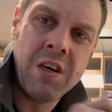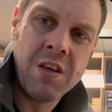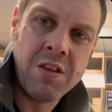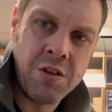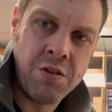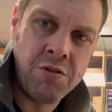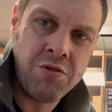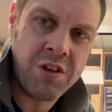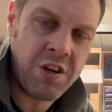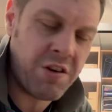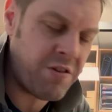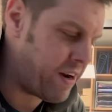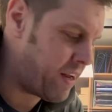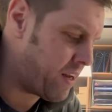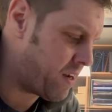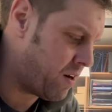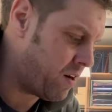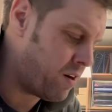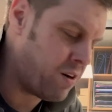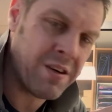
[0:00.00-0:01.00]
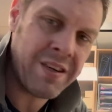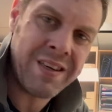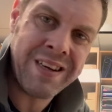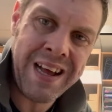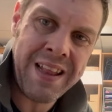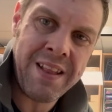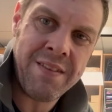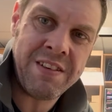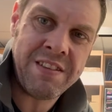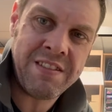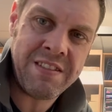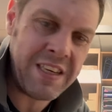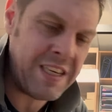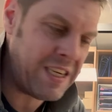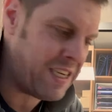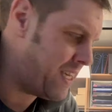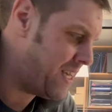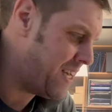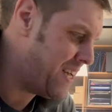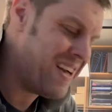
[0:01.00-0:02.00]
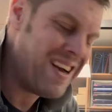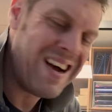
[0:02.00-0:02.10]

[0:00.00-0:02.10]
use the credit card, get the receipt.